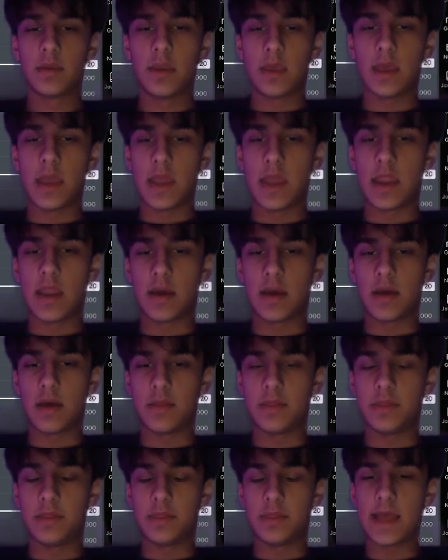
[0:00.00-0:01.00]
and
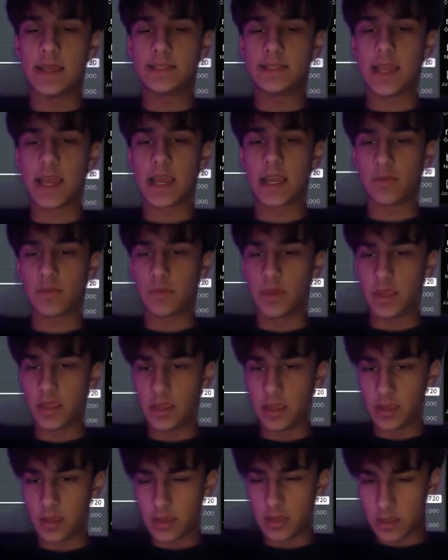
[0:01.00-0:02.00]
on NASDAQ
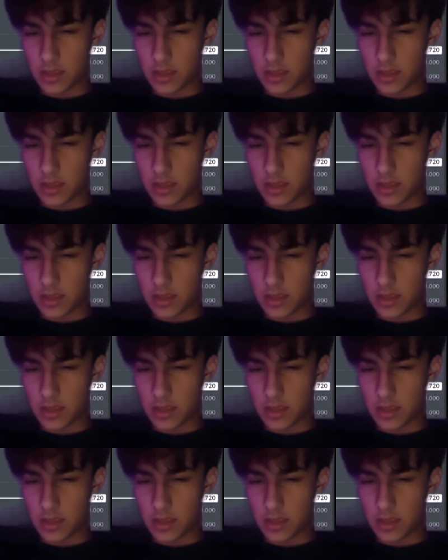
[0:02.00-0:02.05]
we